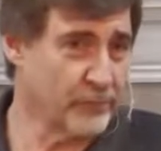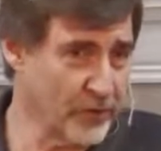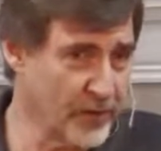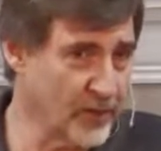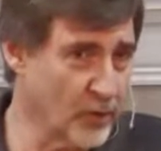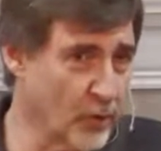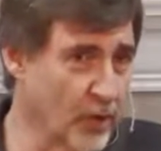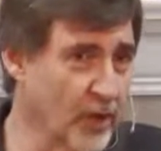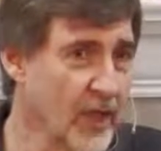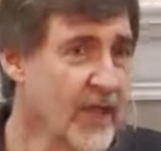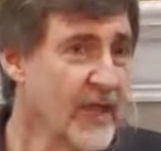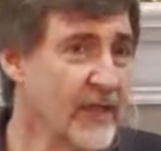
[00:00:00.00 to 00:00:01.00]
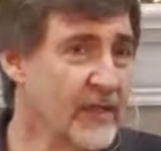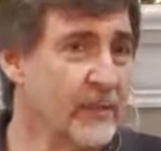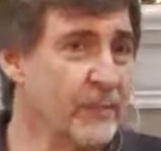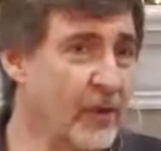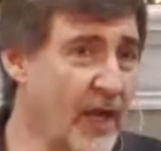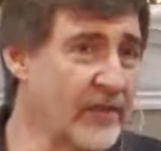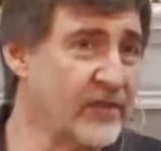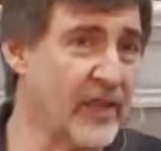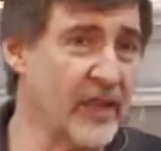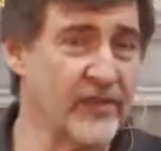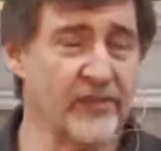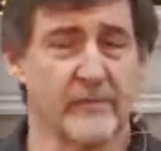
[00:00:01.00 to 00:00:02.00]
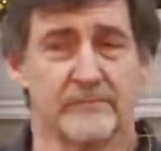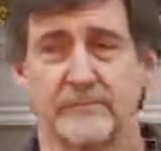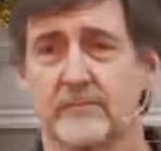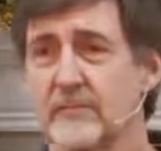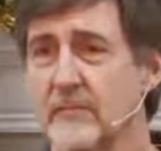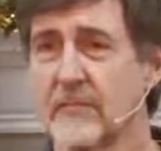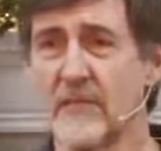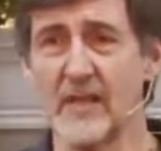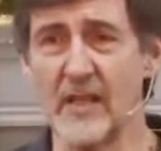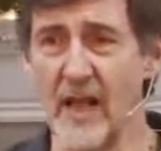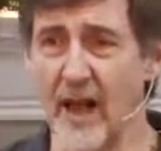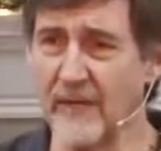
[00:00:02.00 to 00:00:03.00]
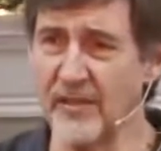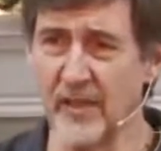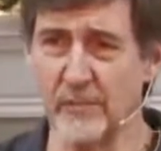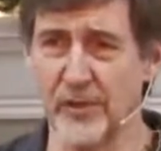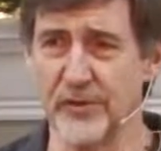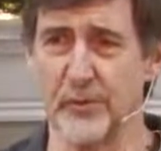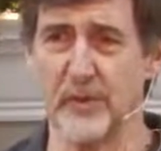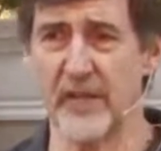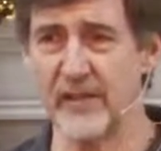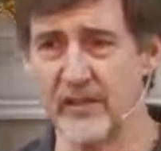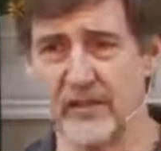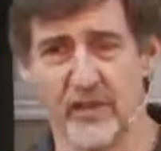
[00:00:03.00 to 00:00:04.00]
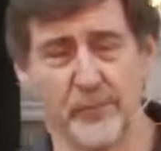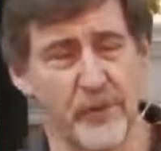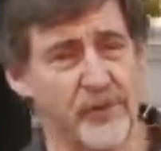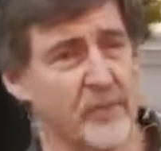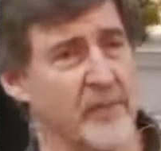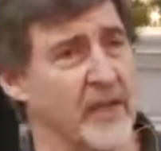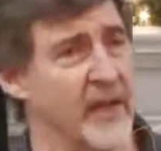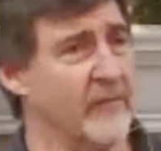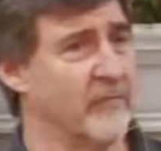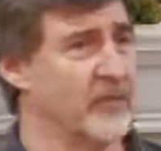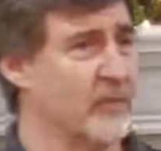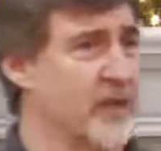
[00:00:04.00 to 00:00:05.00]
pretty cool. In the process, obviously he built a relationship with them. They gave him some